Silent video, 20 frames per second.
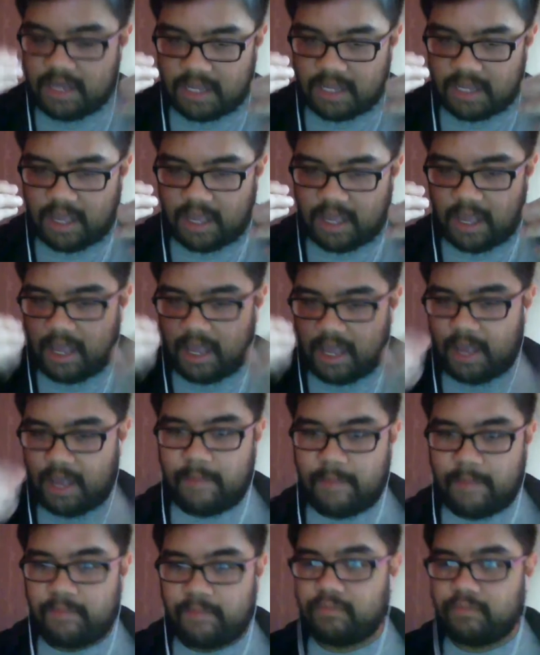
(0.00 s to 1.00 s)

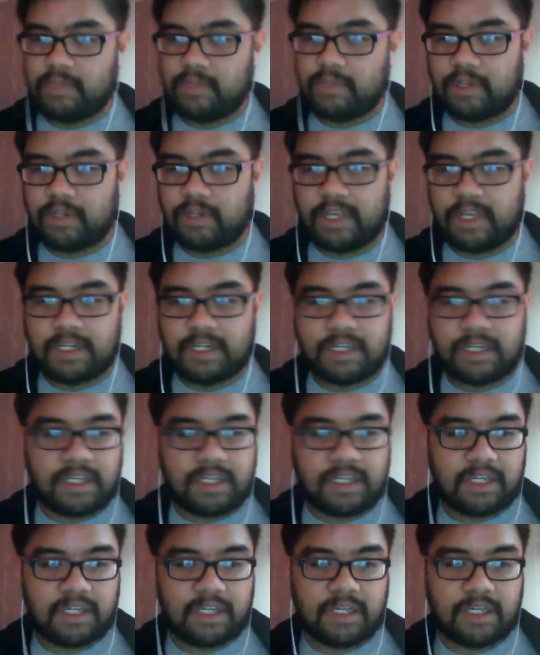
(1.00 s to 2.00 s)
looking like
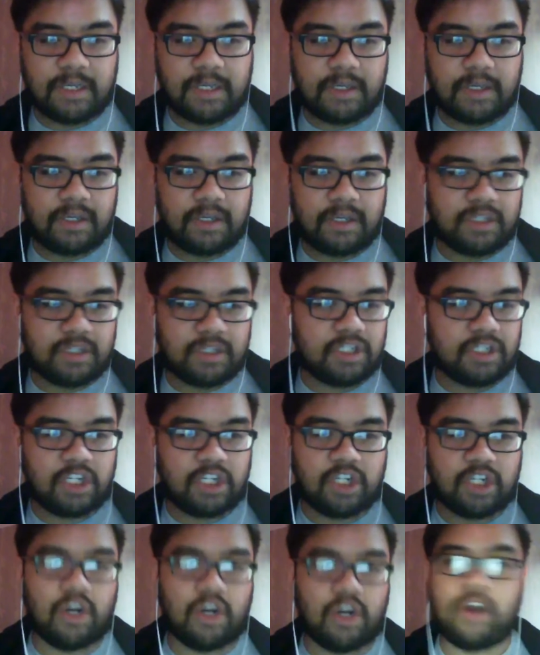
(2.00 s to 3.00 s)
a
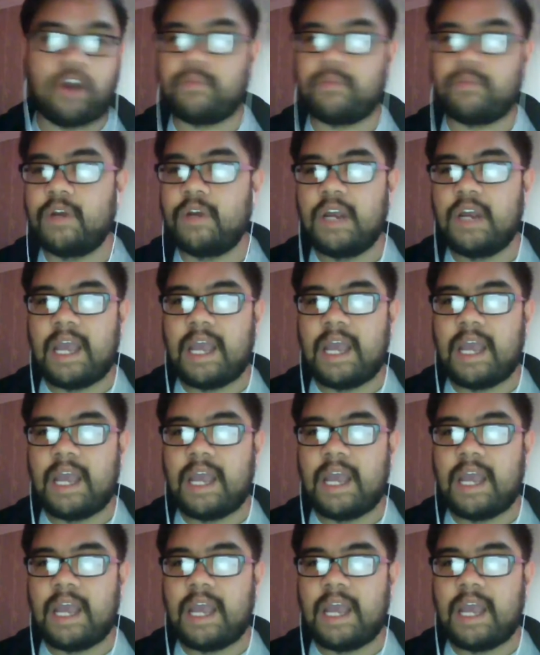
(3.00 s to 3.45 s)
sharp